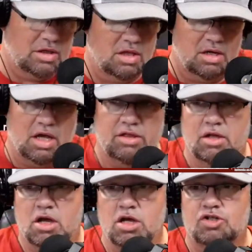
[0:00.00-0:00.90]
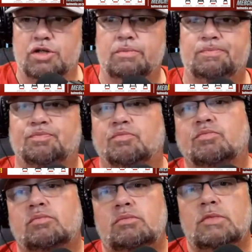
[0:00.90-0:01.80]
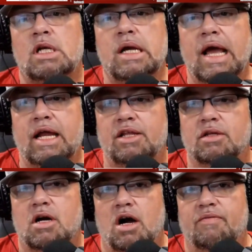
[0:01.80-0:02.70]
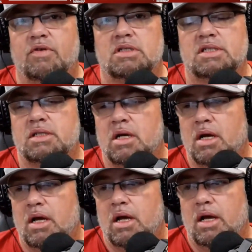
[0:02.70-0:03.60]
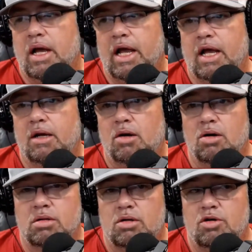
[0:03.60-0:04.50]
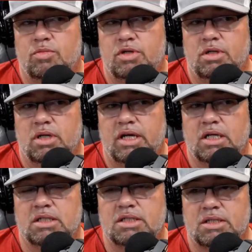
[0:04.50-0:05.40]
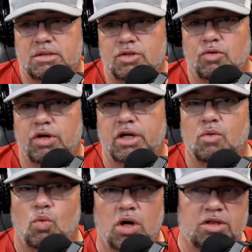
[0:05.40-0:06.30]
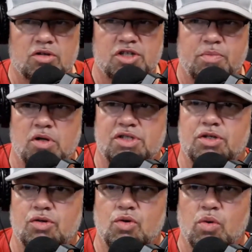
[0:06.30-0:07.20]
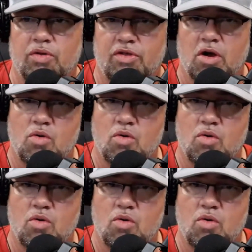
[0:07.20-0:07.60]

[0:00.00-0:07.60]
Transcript: in the in the country and in the conference. And Oklahoma is doing what they're supposed to do with their